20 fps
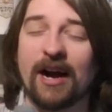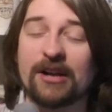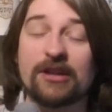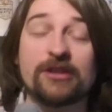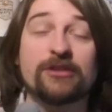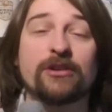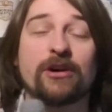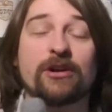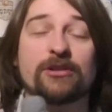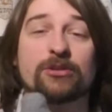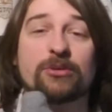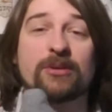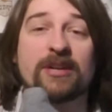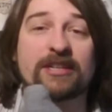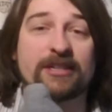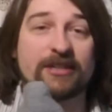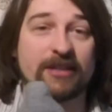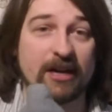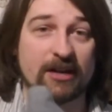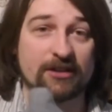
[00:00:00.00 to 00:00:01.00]

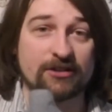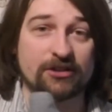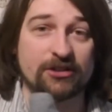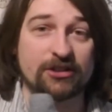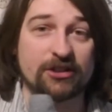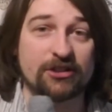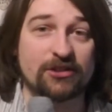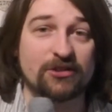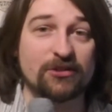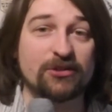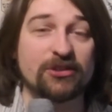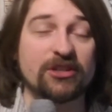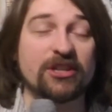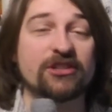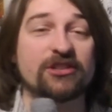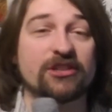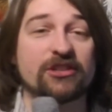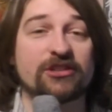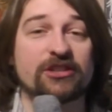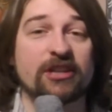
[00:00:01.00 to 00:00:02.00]
unadulterated narcissist who
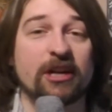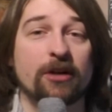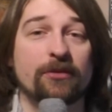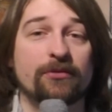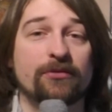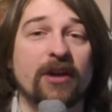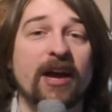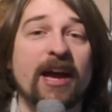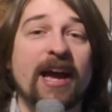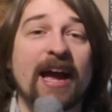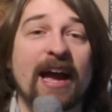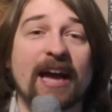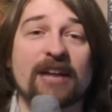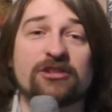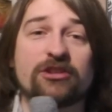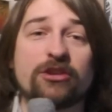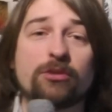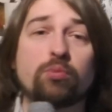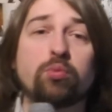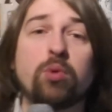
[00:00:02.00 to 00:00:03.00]
sees herself
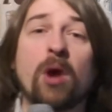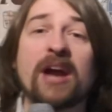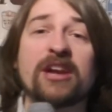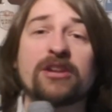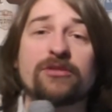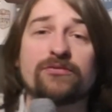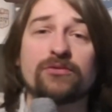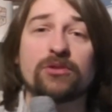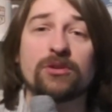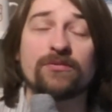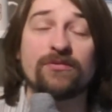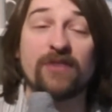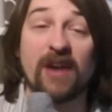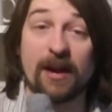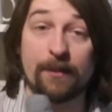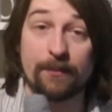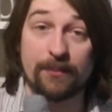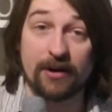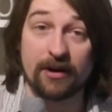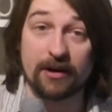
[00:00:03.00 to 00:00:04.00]
as the rightful
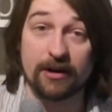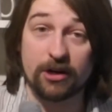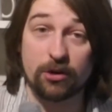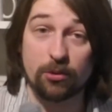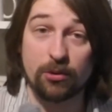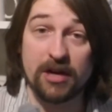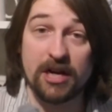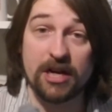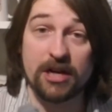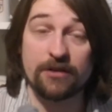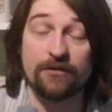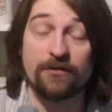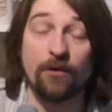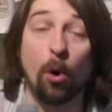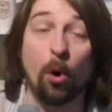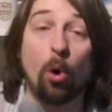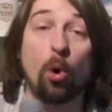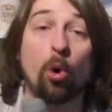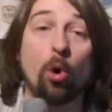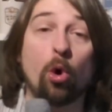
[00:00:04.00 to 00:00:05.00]
vampire queen of
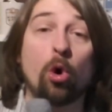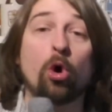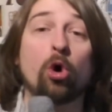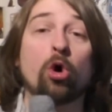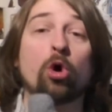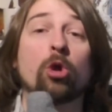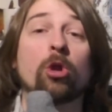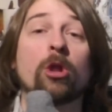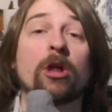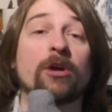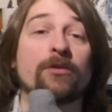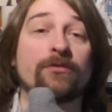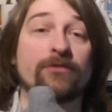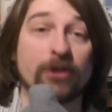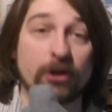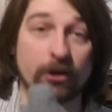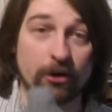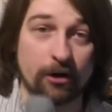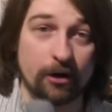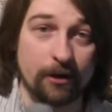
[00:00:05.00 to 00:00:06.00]
all of
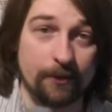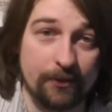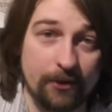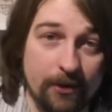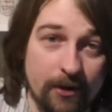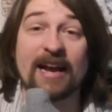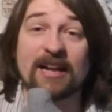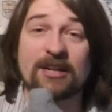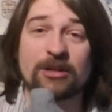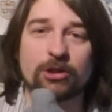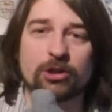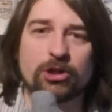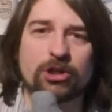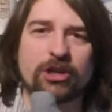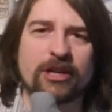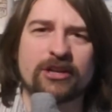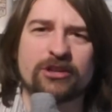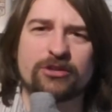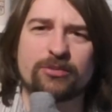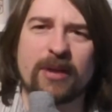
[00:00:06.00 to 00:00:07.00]
Europe, and
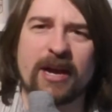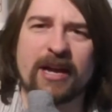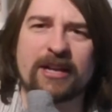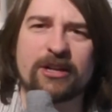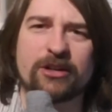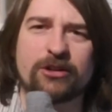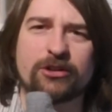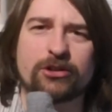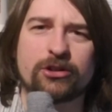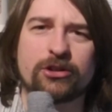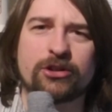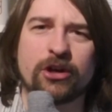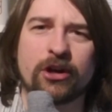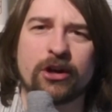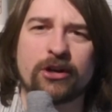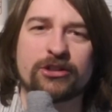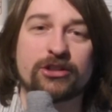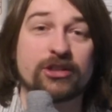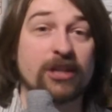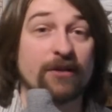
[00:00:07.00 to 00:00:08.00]
she has managed to
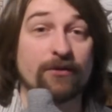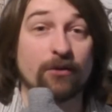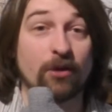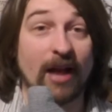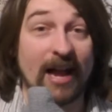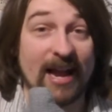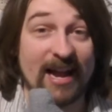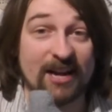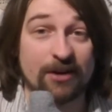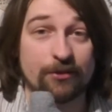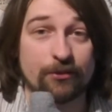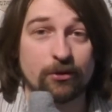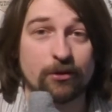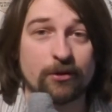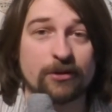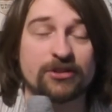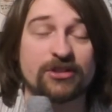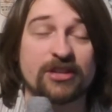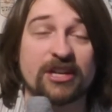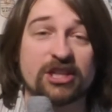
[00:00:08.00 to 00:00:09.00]
turn several
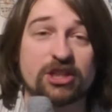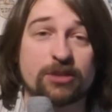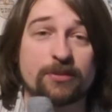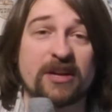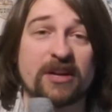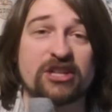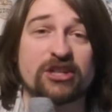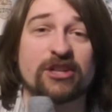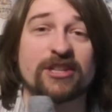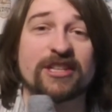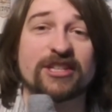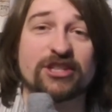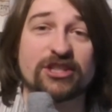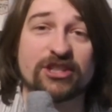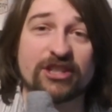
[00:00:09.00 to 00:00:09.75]
animals, especially